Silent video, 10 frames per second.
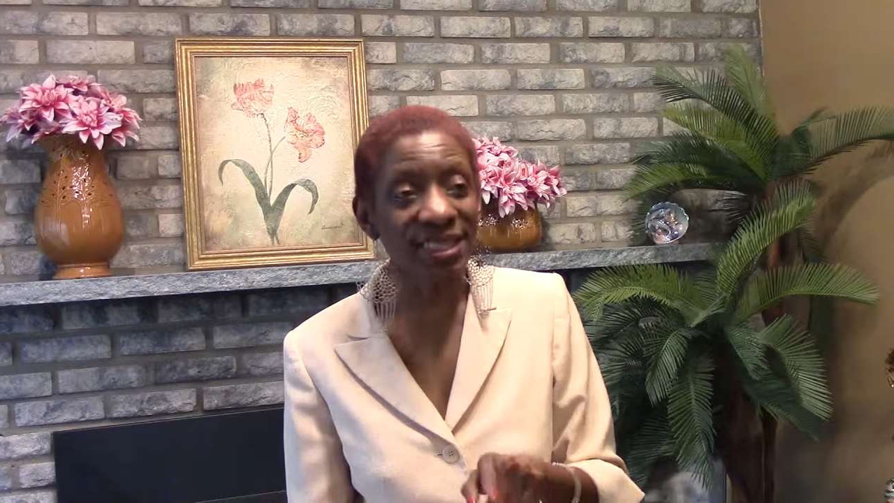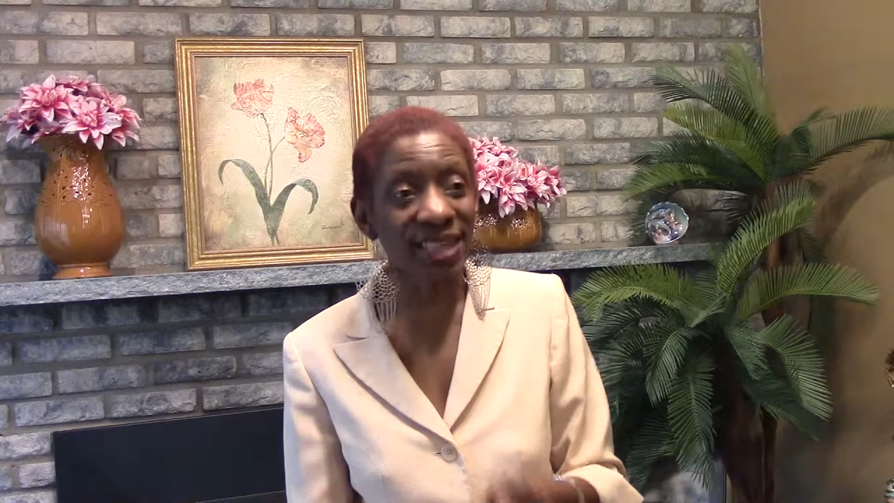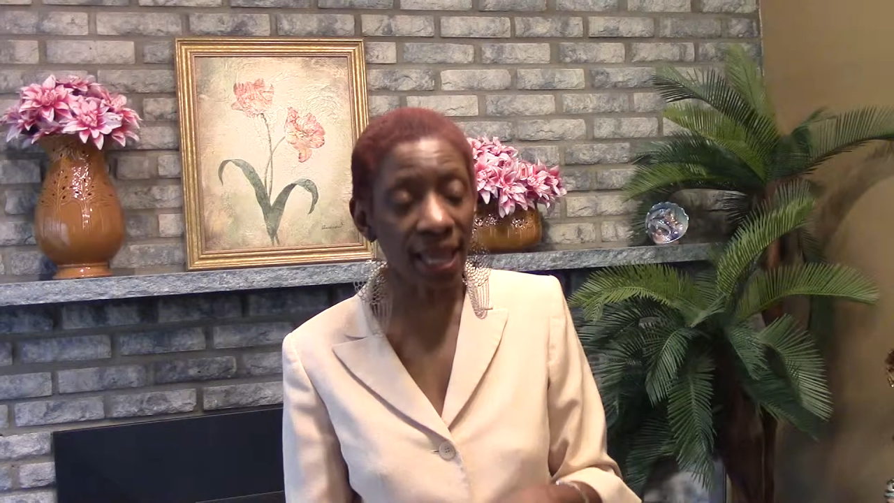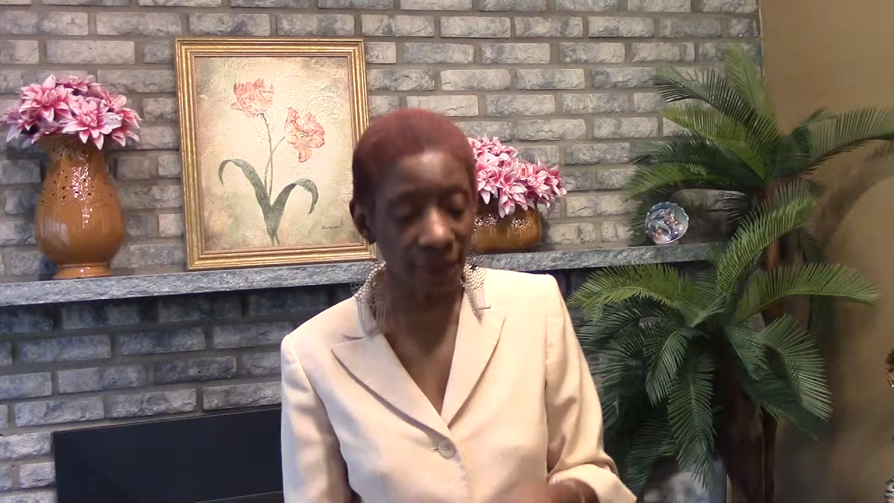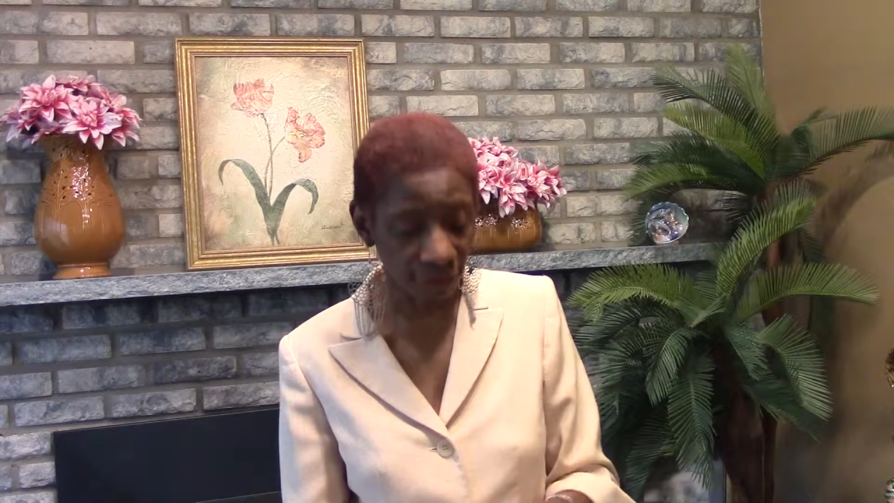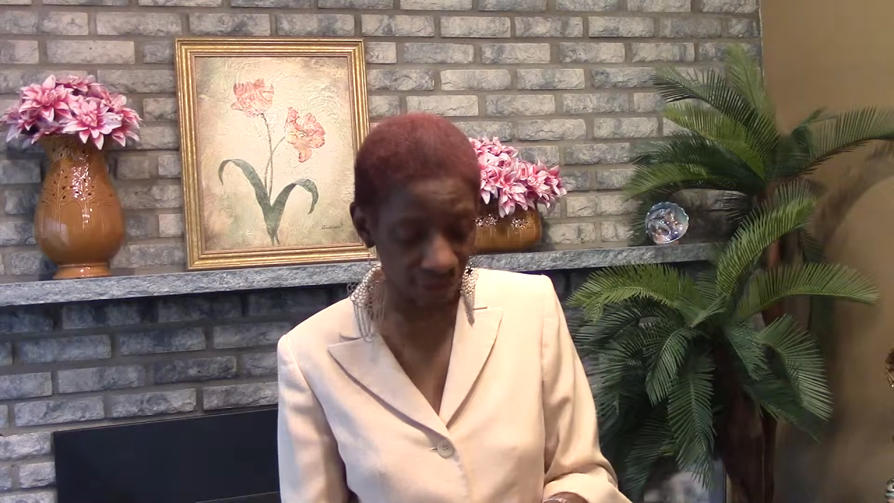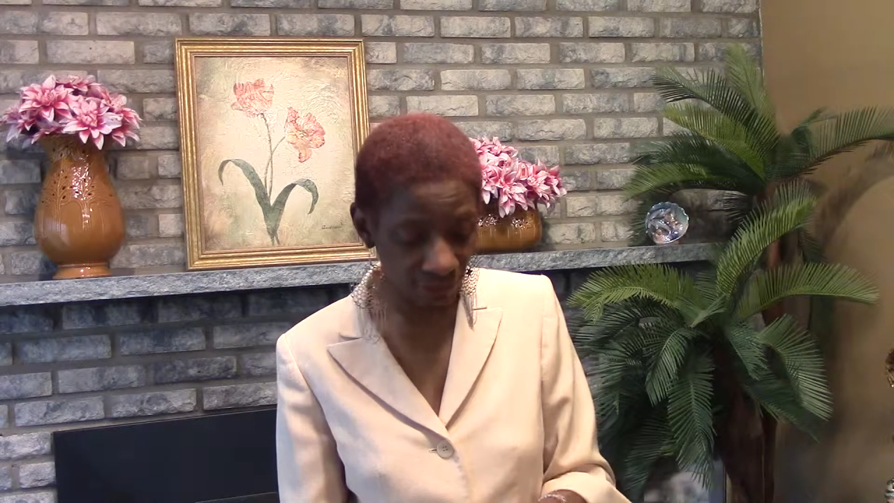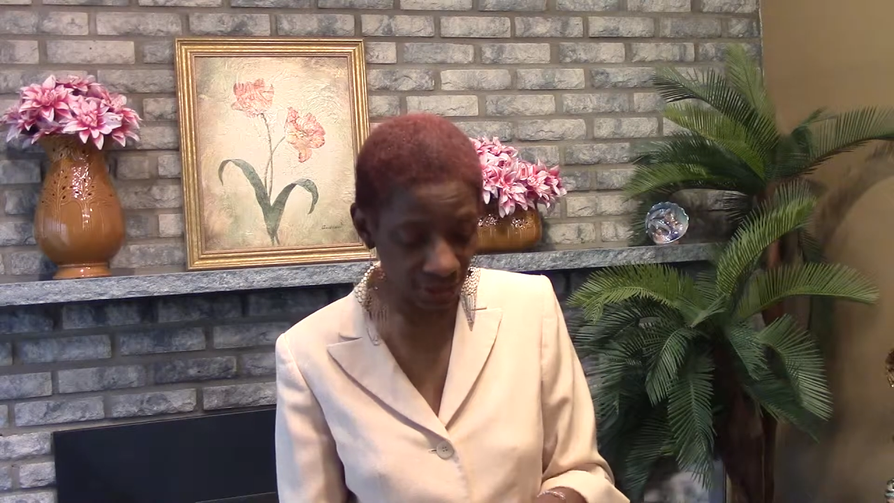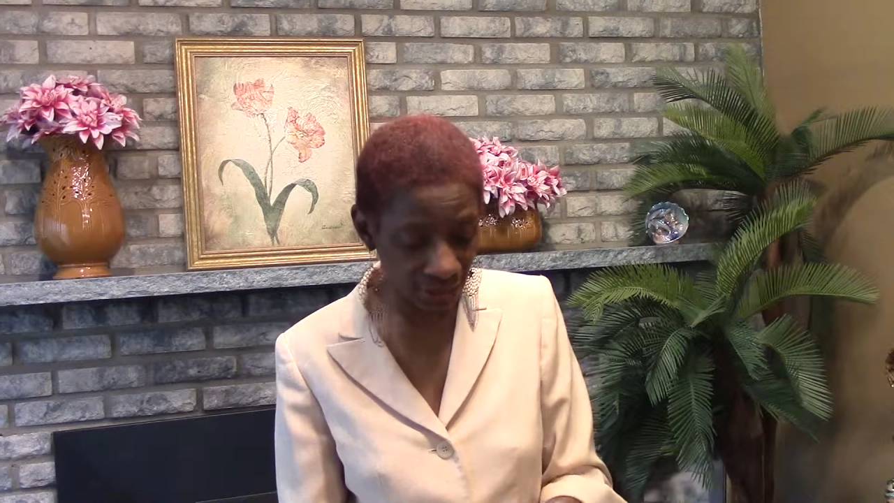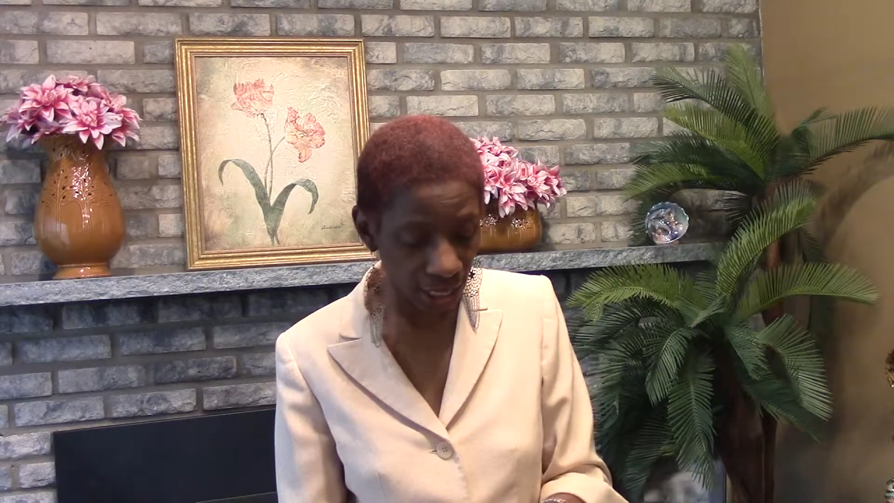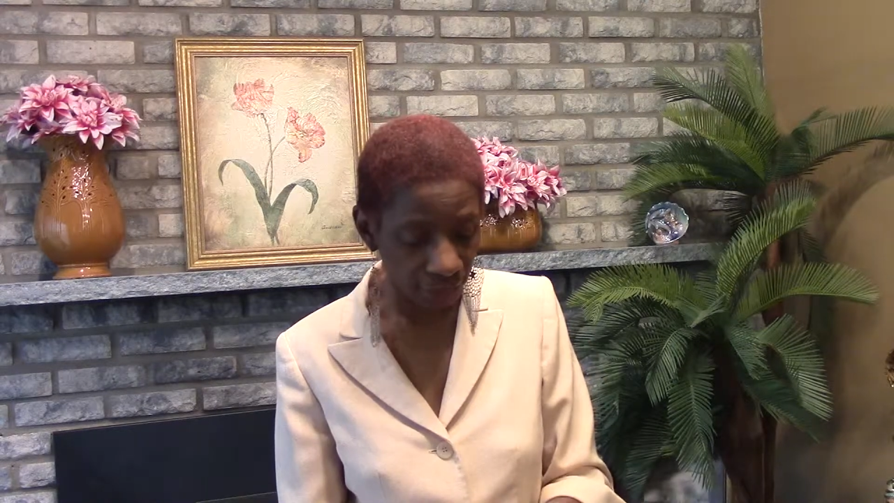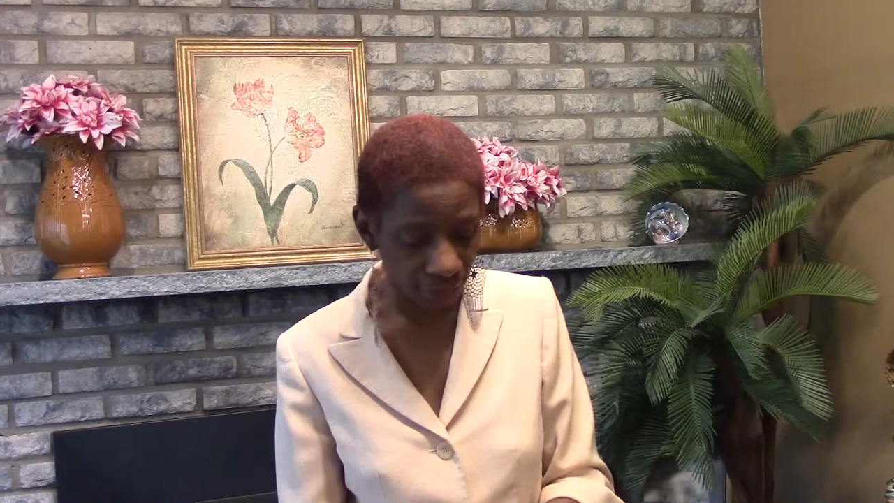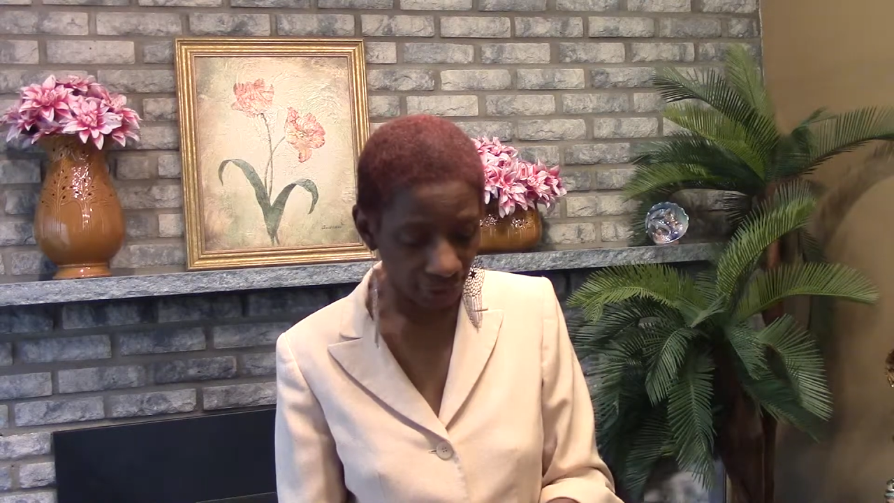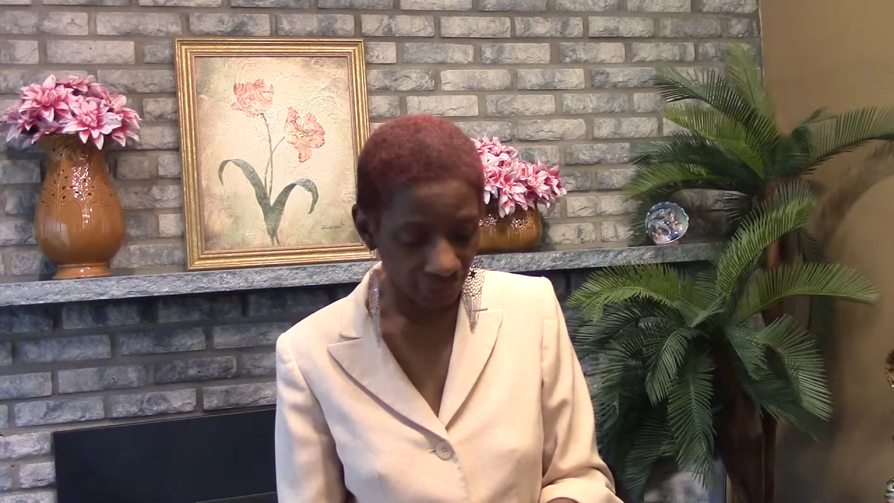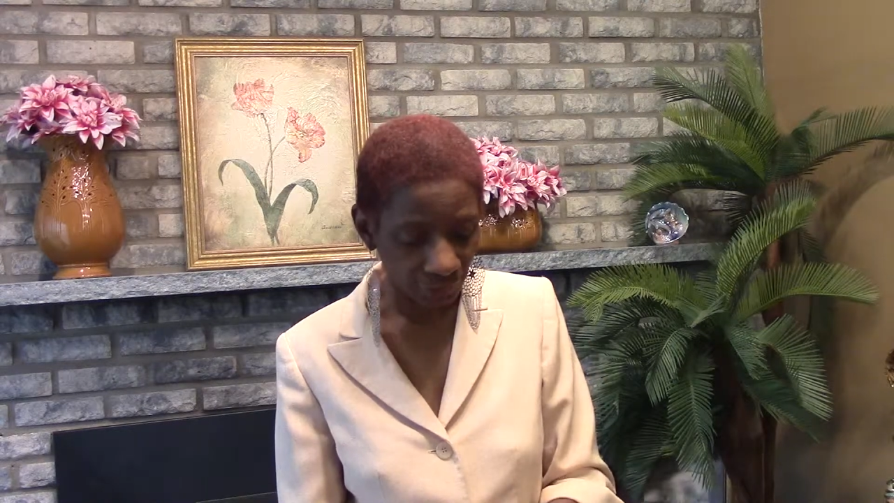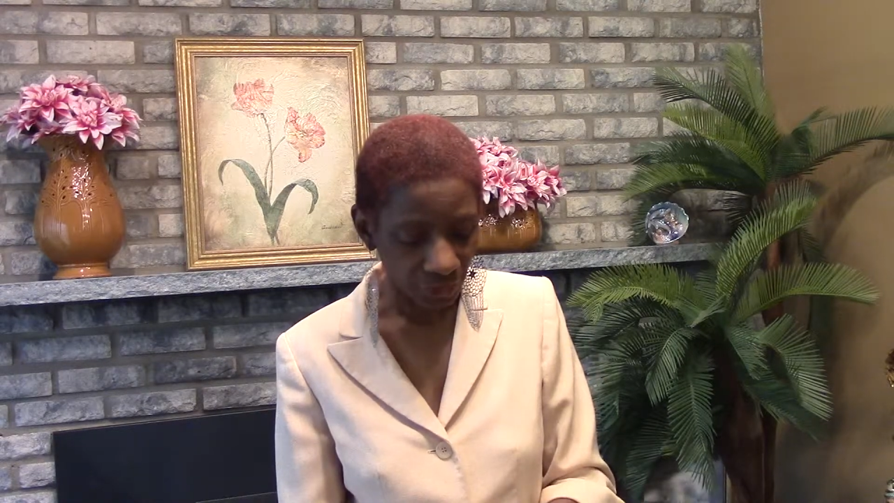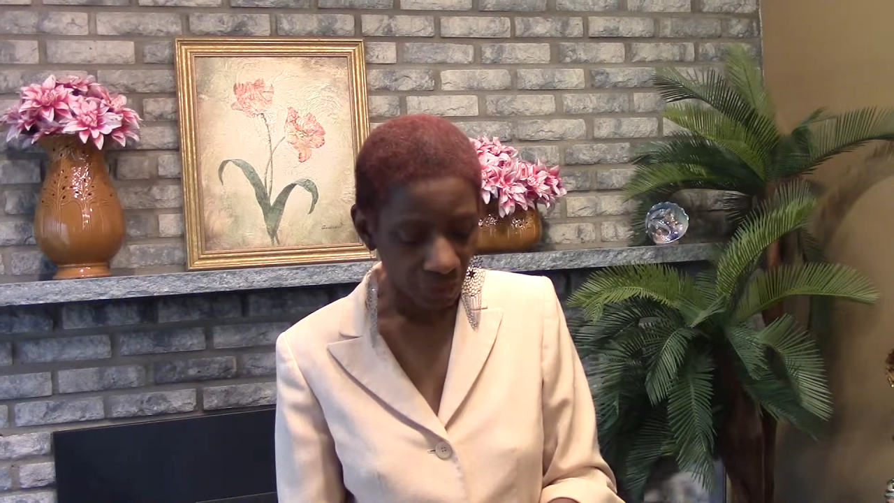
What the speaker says: Sarah,